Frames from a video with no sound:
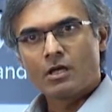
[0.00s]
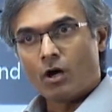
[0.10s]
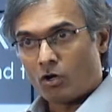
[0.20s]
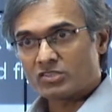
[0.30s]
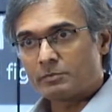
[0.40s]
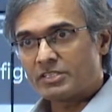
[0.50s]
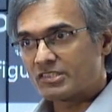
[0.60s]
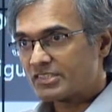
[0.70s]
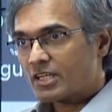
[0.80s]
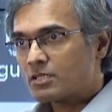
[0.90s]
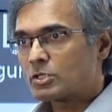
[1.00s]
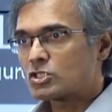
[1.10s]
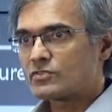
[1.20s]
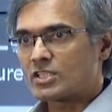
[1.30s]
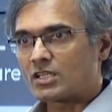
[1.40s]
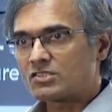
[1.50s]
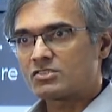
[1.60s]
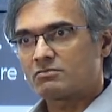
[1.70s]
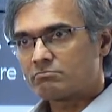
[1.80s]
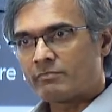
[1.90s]
Or somebody says, here are a bunch of
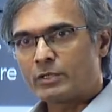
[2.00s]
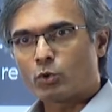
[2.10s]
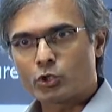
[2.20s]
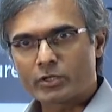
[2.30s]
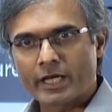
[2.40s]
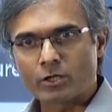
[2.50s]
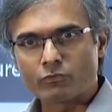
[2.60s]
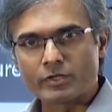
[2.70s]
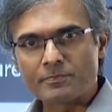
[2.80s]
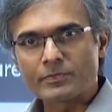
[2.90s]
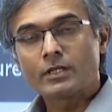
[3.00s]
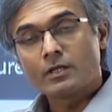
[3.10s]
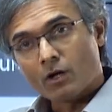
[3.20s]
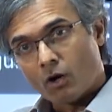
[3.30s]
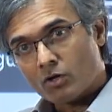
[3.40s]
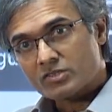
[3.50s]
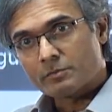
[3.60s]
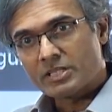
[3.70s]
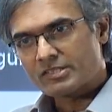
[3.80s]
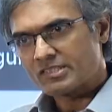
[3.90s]
charts, make what you can of it. Or
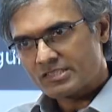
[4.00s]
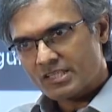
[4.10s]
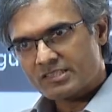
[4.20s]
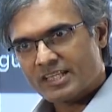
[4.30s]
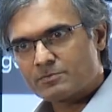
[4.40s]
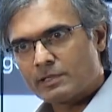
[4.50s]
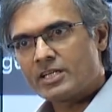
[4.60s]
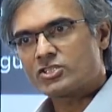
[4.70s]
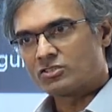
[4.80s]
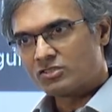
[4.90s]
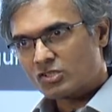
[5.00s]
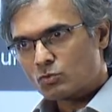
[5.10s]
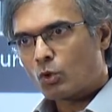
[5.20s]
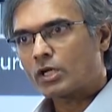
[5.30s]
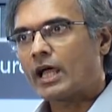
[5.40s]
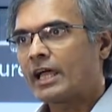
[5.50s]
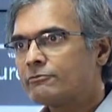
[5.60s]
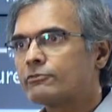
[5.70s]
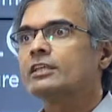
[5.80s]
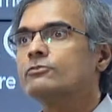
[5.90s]
somebody says, here's an explanation, this is what
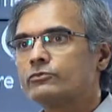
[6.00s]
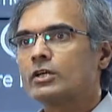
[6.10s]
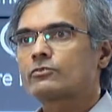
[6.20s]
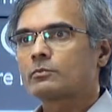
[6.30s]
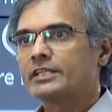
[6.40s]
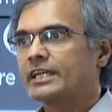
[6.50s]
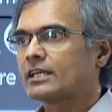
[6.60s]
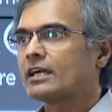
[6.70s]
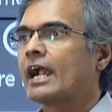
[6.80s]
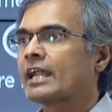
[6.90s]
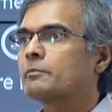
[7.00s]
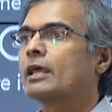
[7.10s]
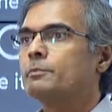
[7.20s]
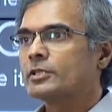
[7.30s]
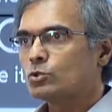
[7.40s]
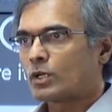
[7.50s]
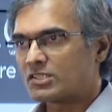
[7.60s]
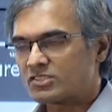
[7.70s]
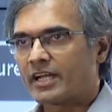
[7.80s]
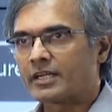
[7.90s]
I've inferred from the data and I'm helping you
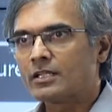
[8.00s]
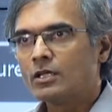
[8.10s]
understand.